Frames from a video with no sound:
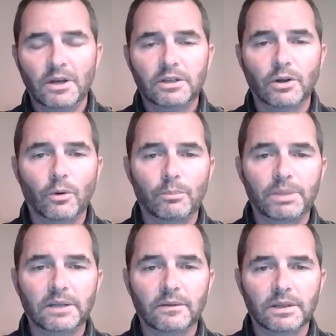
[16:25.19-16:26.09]

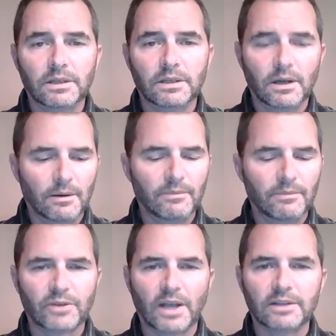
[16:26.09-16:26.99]
being
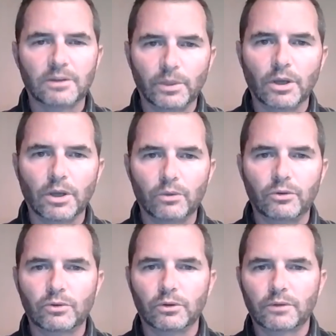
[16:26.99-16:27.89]
the site that we go
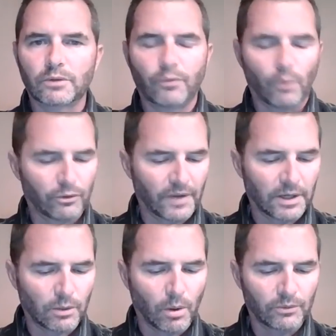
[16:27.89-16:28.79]
to look for Forrest
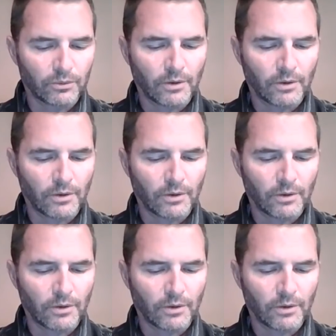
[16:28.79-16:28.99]
Fenn quotes.